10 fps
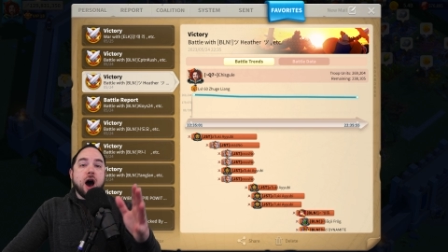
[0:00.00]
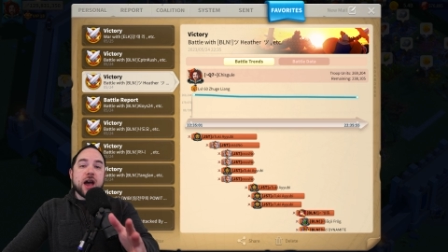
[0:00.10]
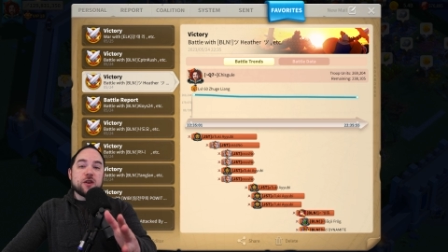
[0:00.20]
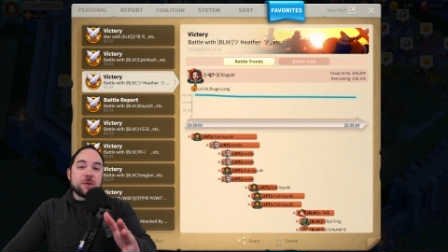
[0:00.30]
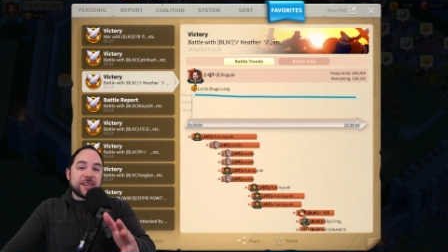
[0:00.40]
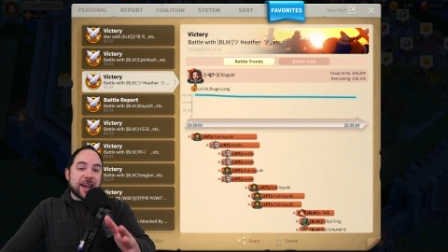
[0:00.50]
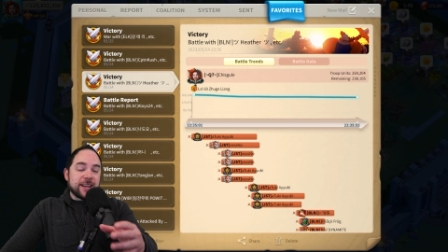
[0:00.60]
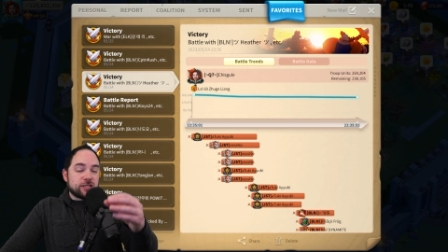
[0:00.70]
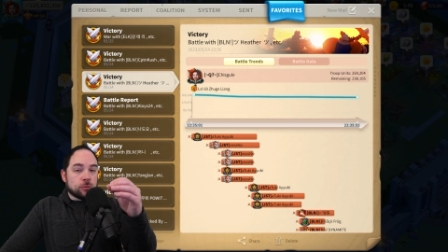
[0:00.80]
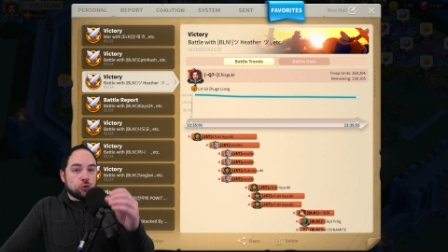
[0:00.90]
I have been
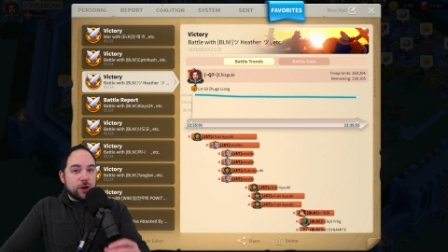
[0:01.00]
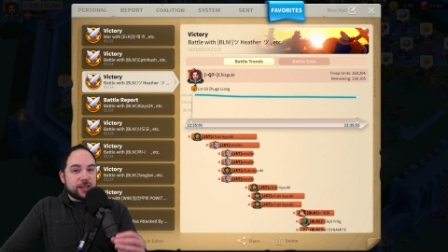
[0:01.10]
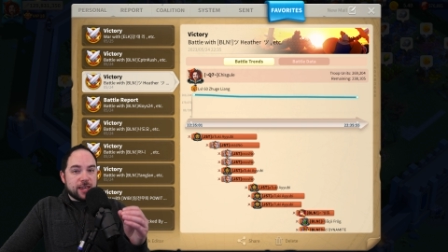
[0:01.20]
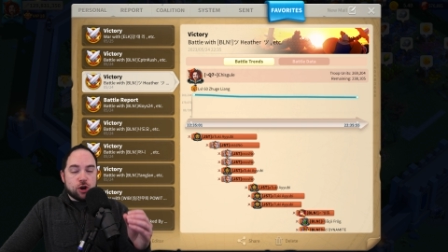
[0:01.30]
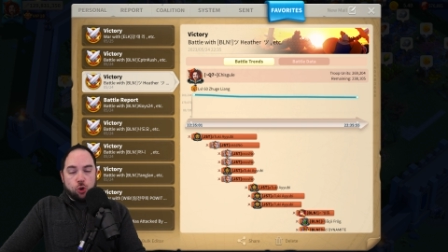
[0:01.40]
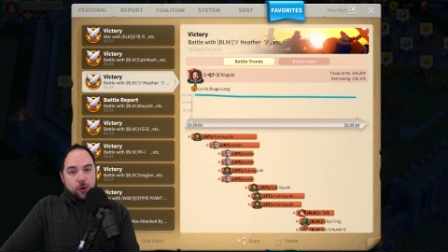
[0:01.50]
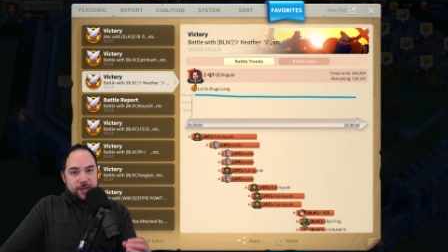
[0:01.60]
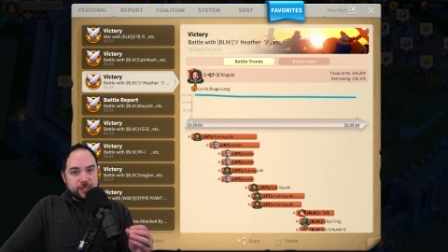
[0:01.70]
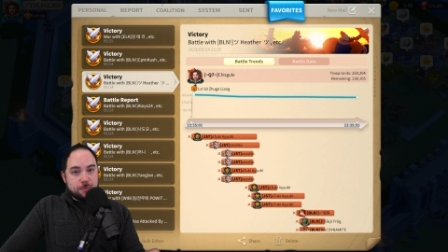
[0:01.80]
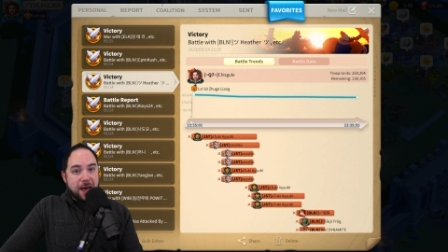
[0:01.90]
getting some really
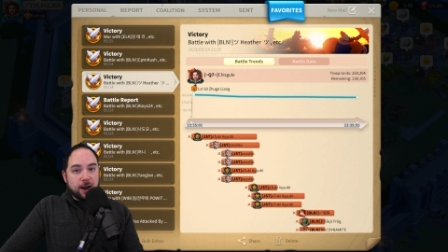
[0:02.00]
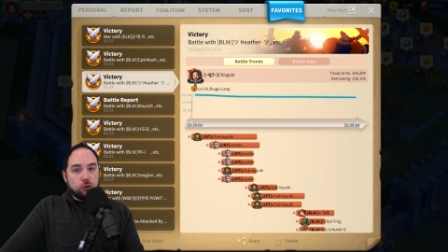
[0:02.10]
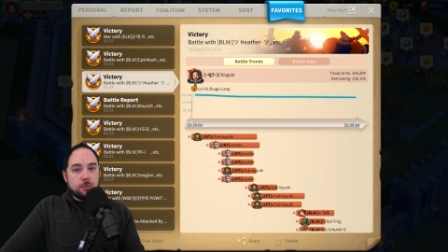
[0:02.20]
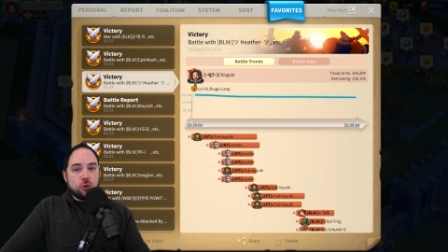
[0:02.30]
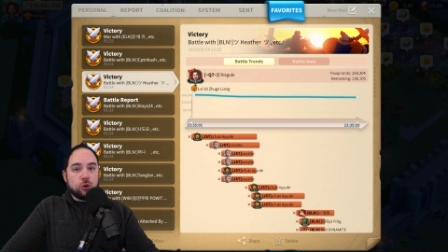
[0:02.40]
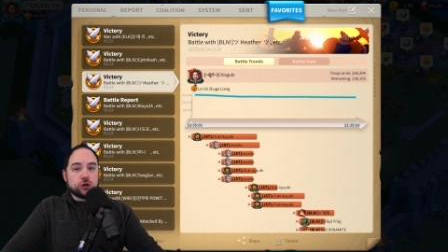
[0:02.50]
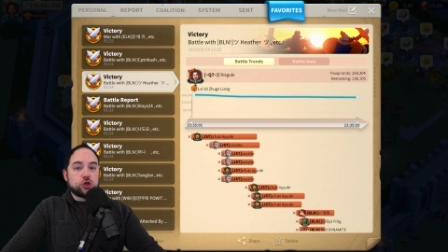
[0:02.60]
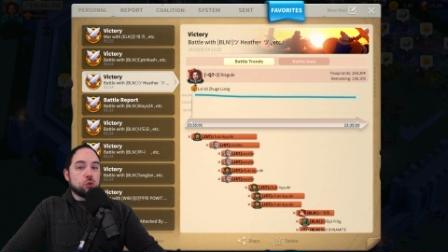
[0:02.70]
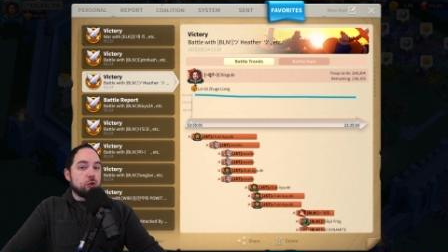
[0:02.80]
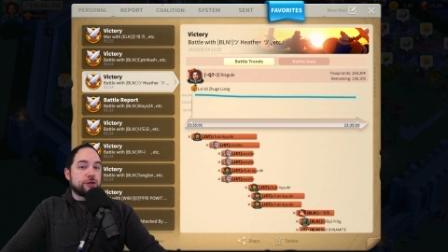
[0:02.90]
crazy battle
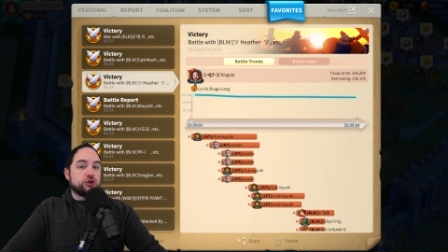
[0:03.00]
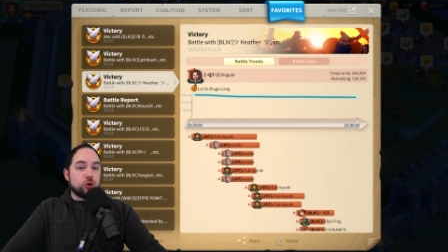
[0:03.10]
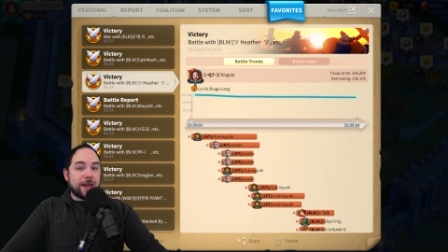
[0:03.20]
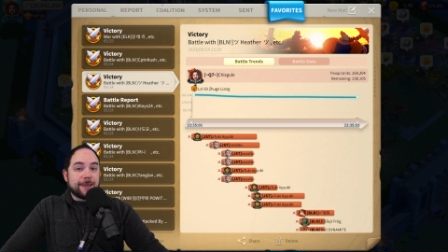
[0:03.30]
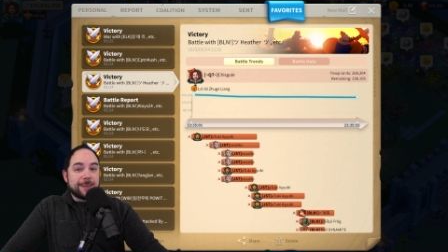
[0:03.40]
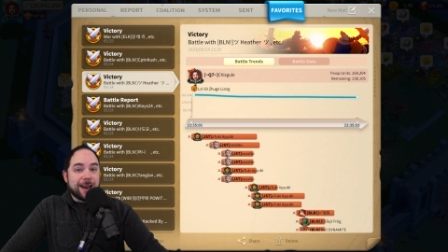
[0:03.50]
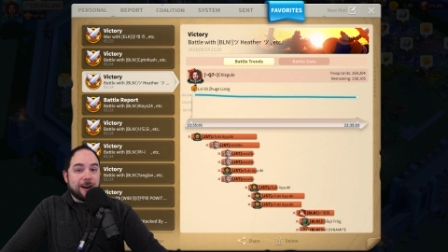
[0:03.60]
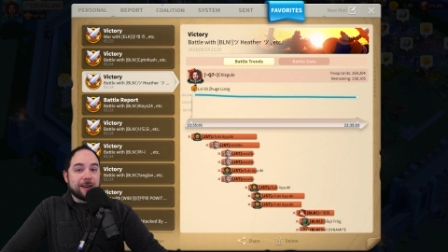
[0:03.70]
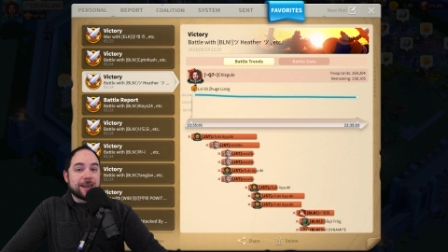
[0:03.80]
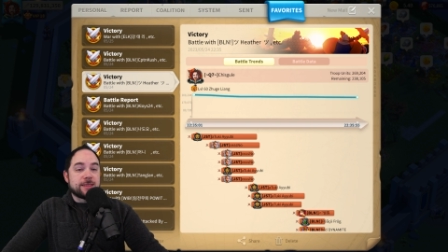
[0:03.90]
reports with Zhuge
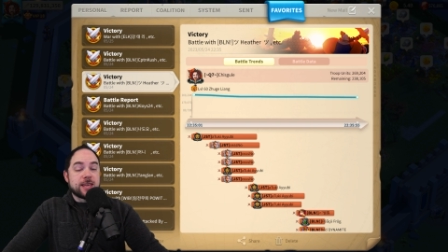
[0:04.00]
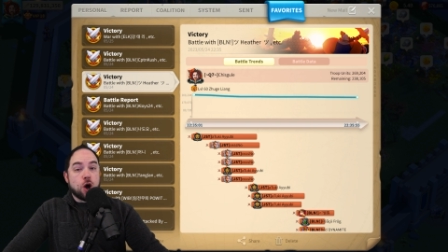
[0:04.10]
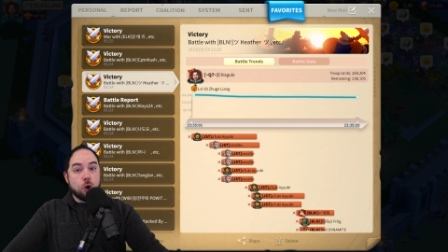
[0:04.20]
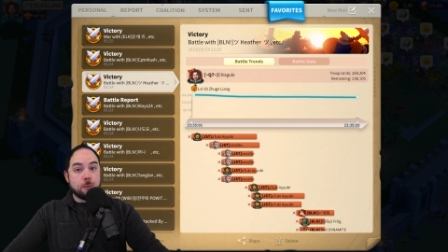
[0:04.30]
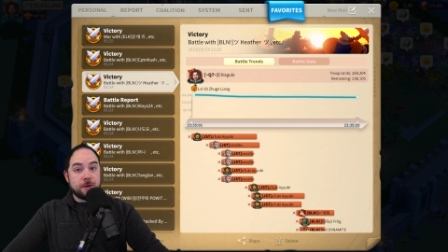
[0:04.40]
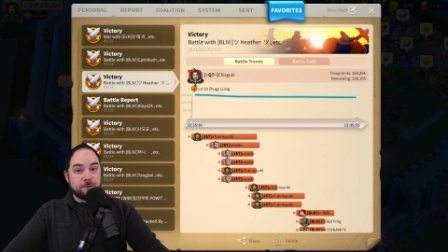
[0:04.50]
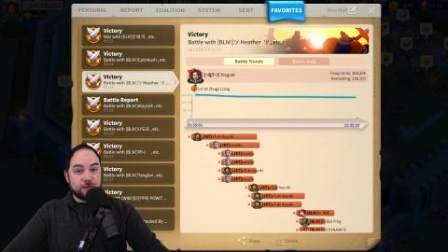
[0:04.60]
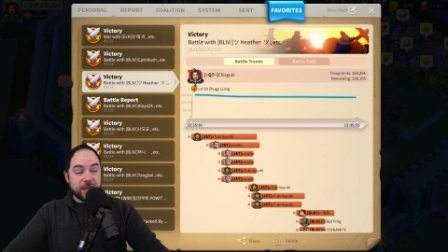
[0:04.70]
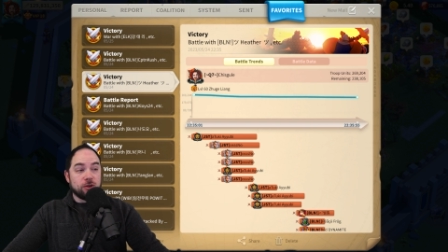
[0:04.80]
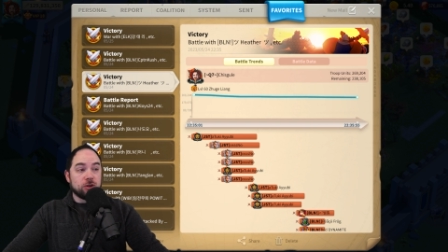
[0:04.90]
Liang in the open
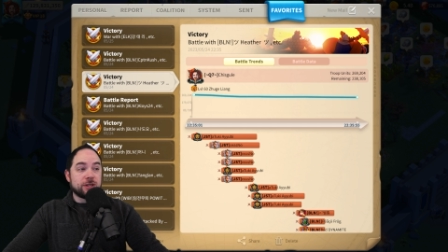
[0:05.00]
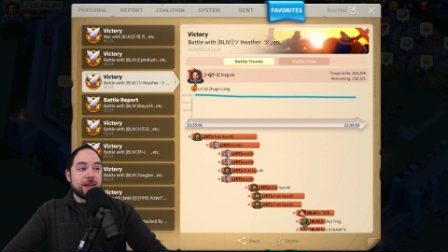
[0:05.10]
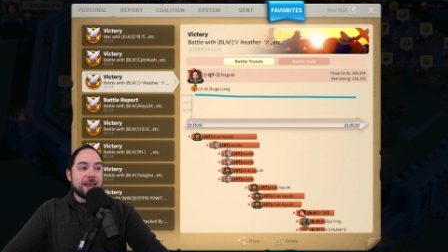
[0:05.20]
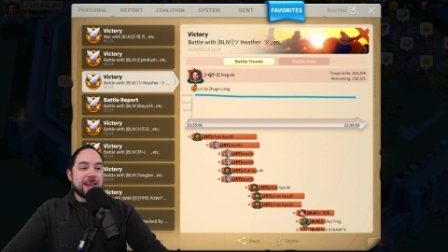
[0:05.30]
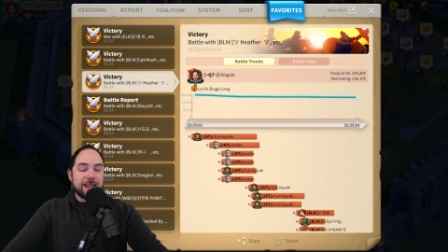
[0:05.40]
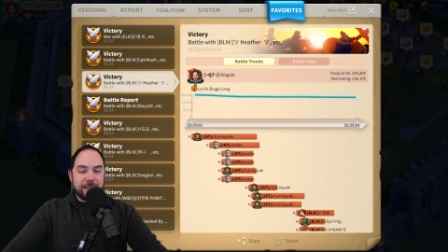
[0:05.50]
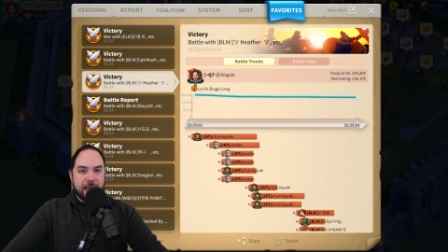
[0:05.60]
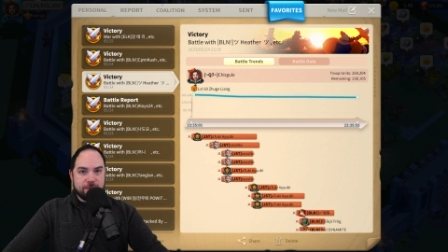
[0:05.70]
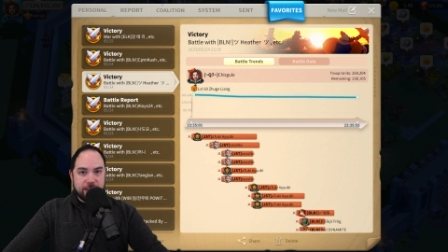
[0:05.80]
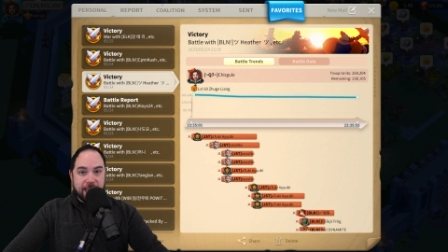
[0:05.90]
field in
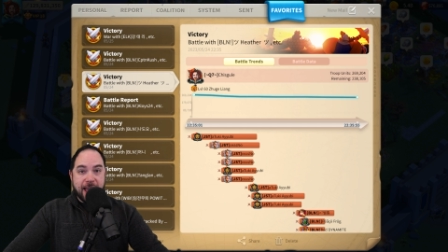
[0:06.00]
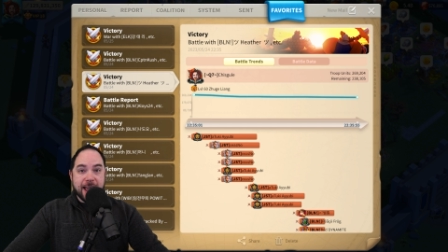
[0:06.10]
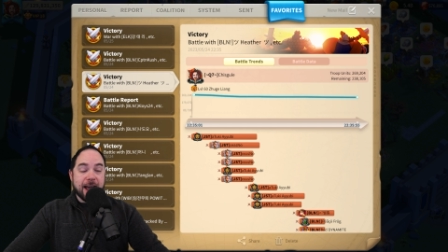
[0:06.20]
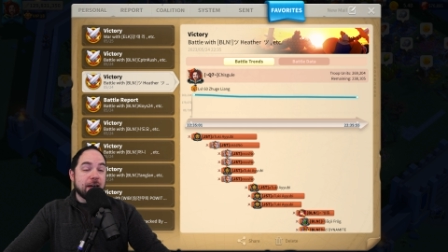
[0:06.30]
KVK,